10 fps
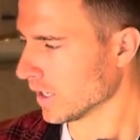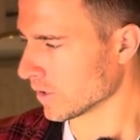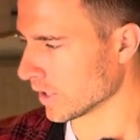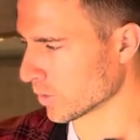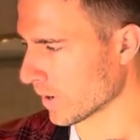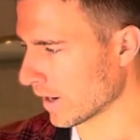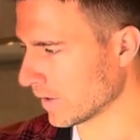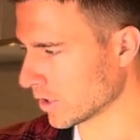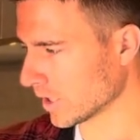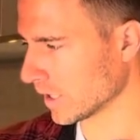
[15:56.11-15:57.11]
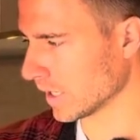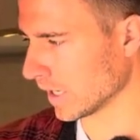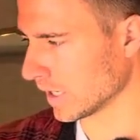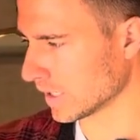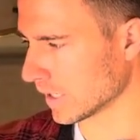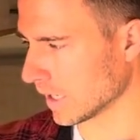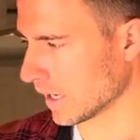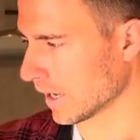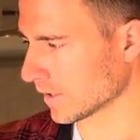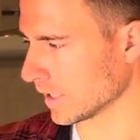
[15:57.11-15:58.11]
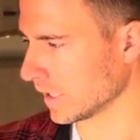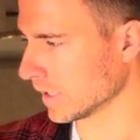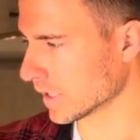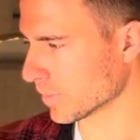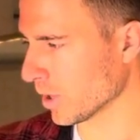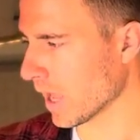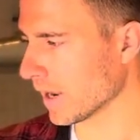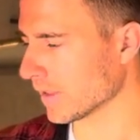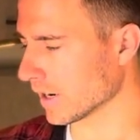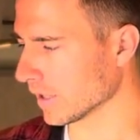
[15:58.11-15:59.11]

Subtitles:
So this Red Vision is a LCD display that